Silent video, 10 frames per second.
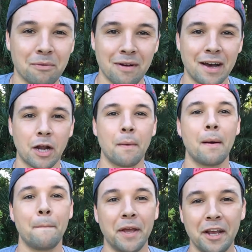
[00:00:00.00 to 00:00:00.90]
Roundup
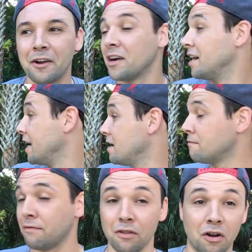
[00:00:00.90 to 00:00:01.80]
here
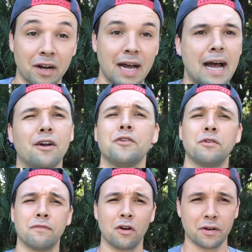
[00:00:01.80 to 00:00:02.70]
in Florida at our
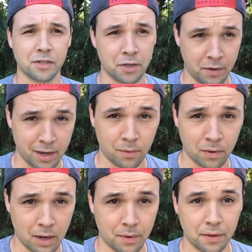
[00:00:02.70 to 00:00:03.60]
new Florida studio.
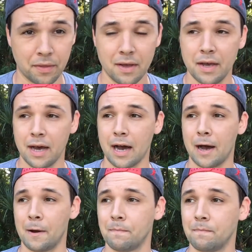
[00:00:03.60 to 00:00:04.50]
We'll go with I